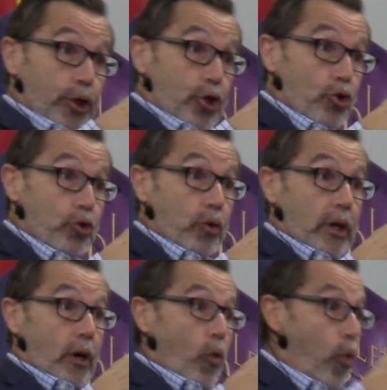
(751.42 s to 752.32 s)

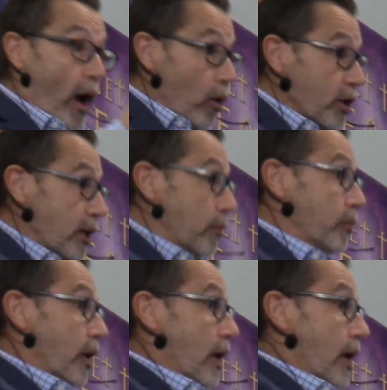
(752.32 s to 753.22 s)
you
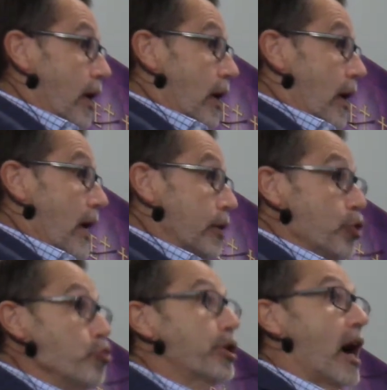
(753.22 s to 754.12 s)
welcome a
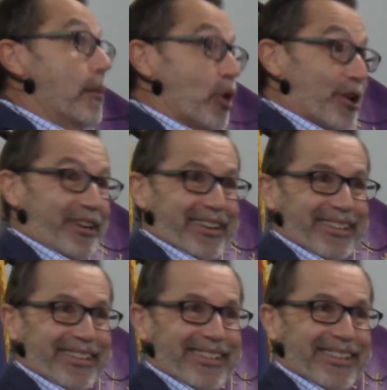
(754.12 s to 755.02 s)
newcomer.
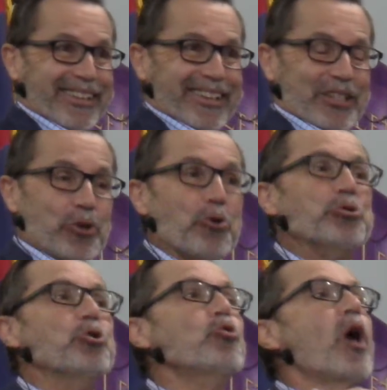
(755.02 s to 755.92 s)
You,
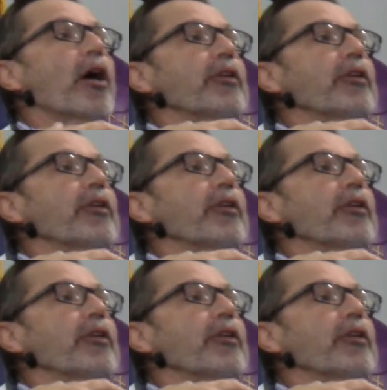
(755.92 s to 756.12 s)
you are